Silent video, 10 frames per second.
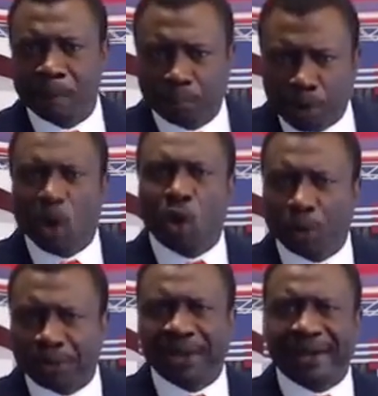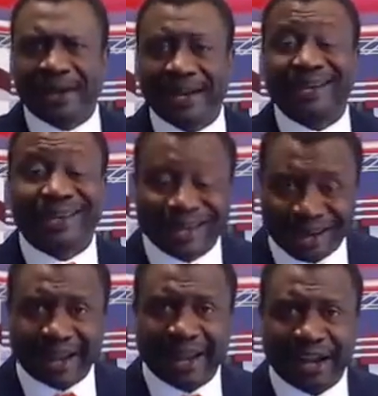Paul Biya
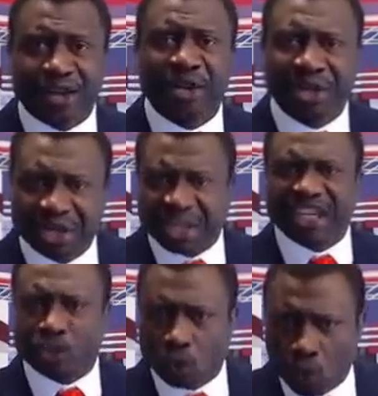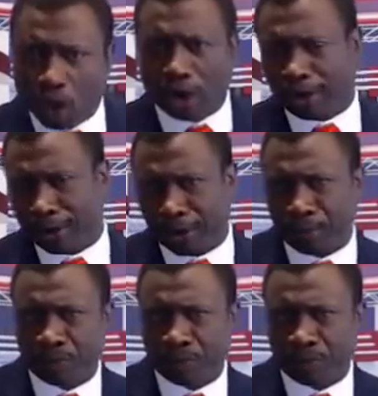declared this war,